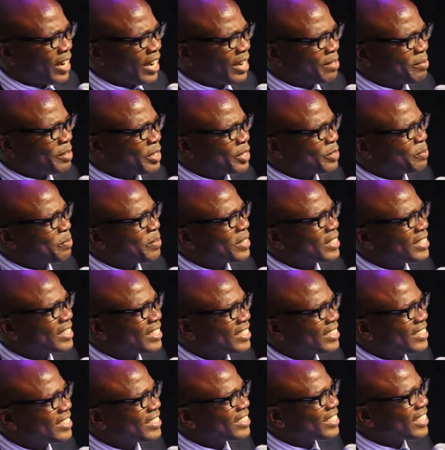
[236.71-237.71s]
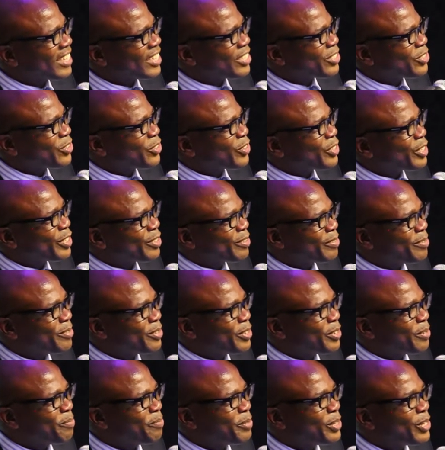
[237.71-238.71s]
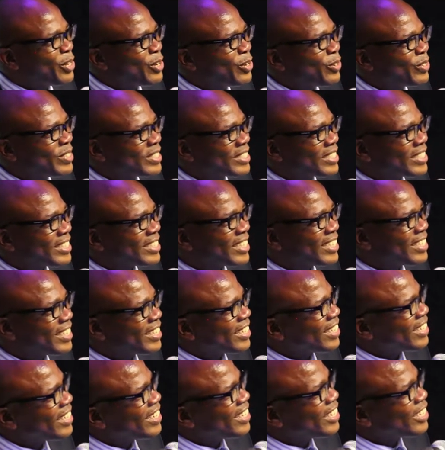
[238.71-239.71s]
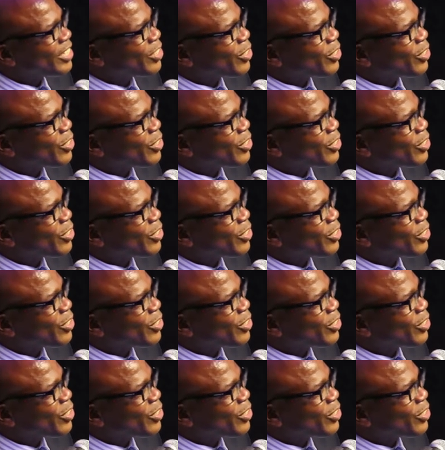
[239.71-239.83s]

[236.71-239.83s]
I'm expecting these guys to give you millions, and then they